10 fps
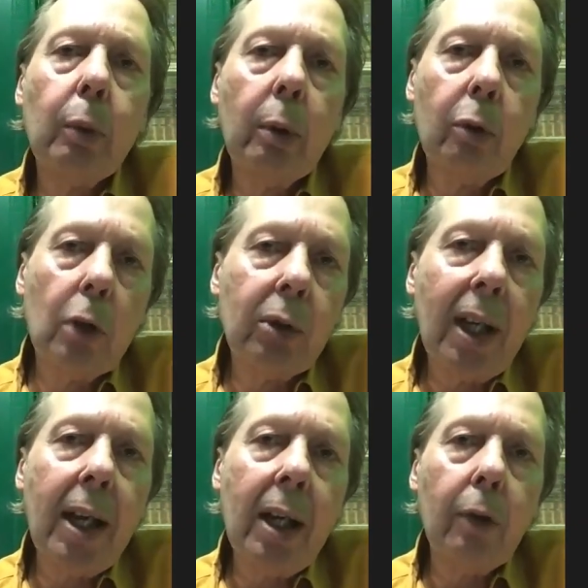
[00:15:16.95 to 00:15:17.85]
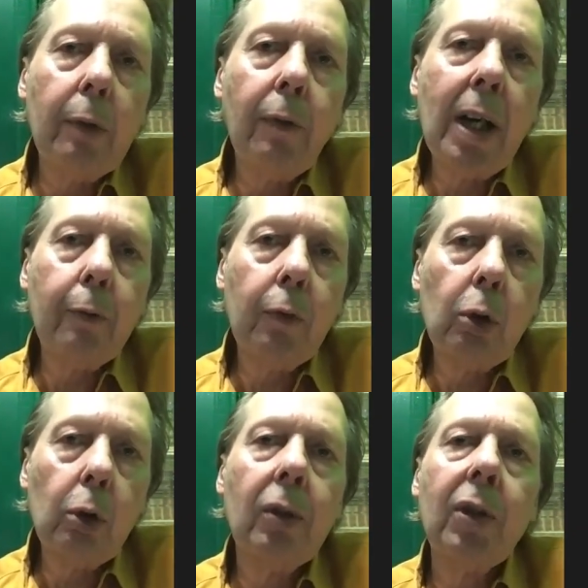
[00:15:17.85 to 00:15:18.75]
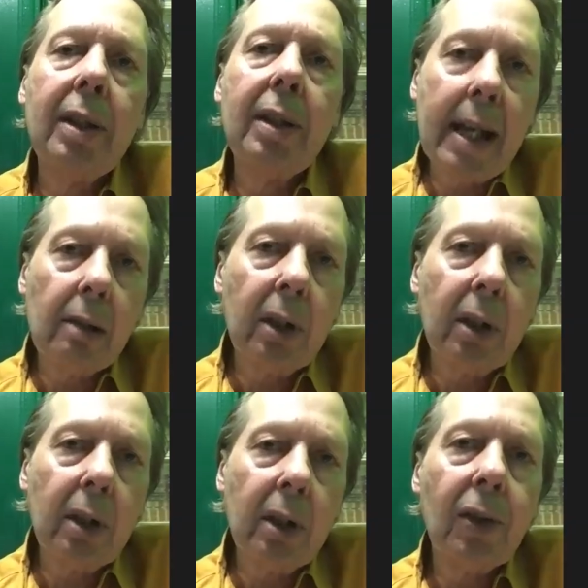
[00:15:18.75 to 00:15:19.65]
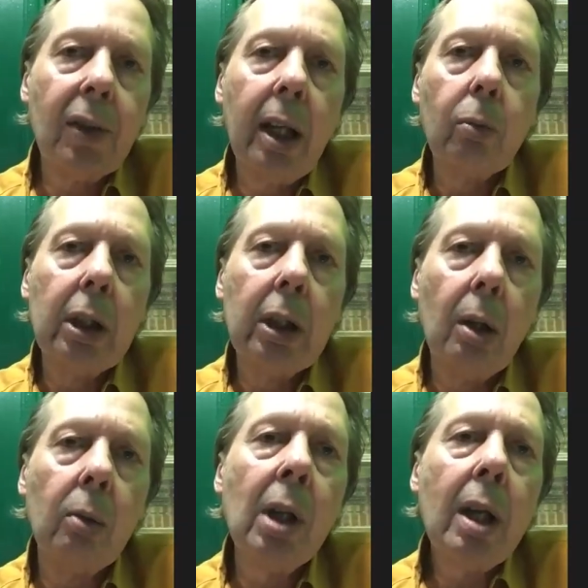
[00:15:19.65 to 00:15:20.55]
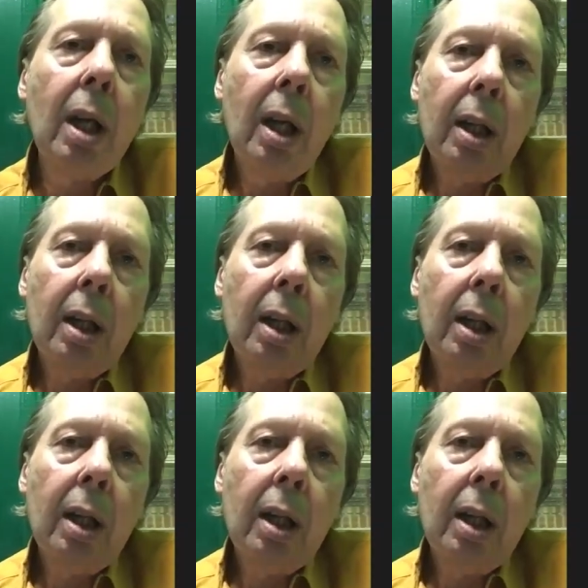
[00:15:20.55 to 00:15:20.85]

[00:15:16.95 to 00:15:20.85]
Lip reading: We'd rotate every 5 floors, and down the staircase we go.